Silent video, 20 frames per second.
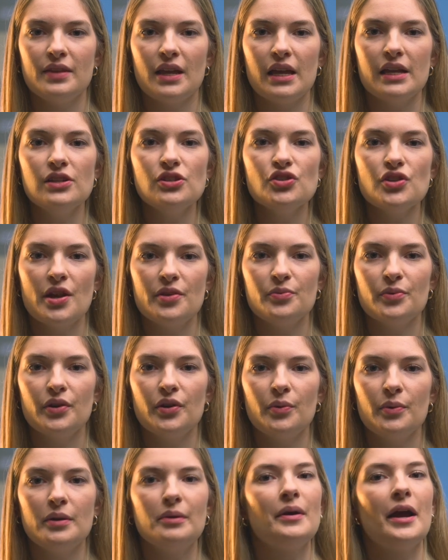In
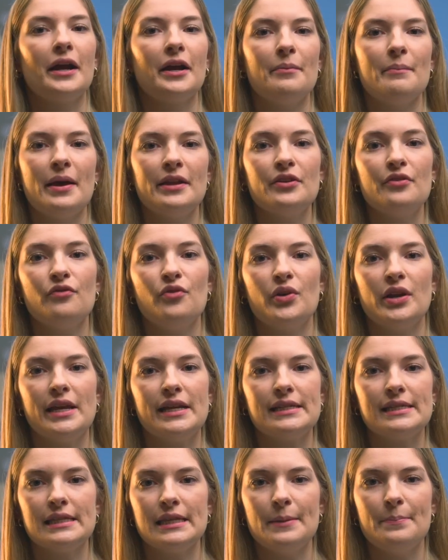general, we recommend avoiding
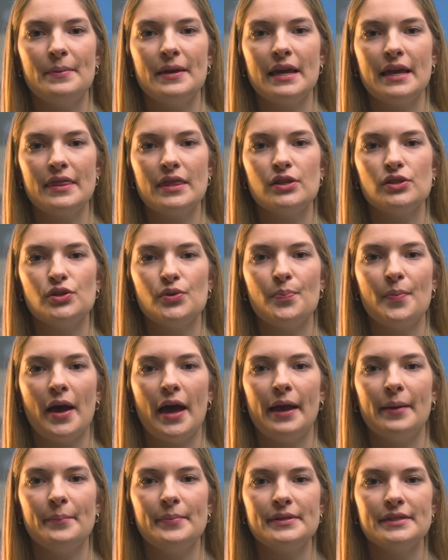sleeping in the
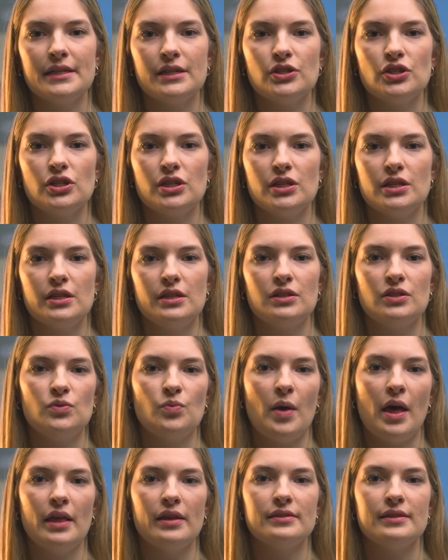supine position, as
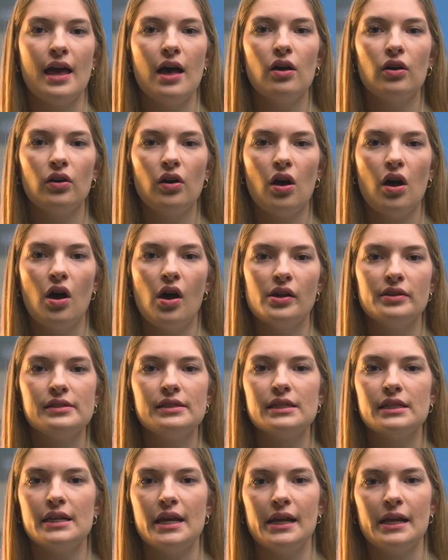well as alcohol and
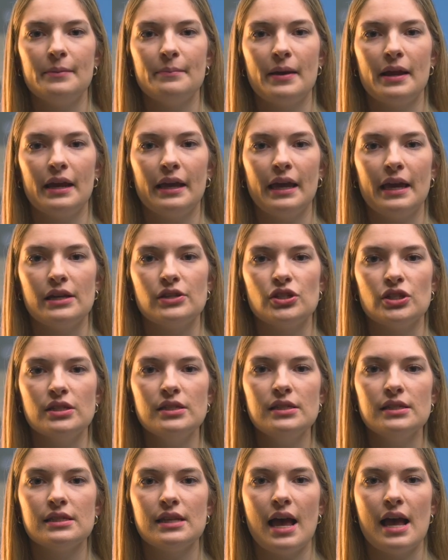sedating
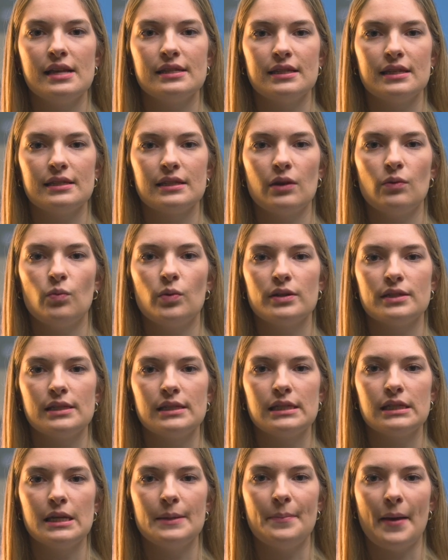medications, as this can worsen
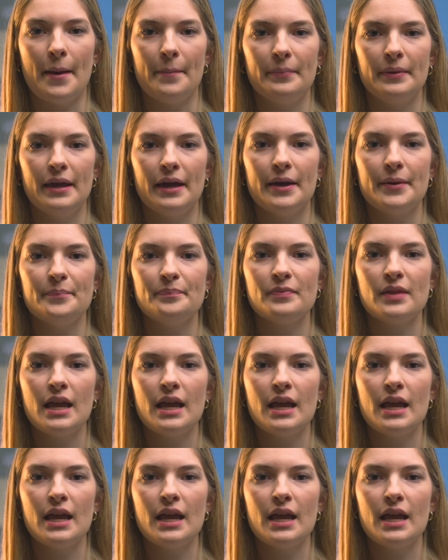sleep apnea.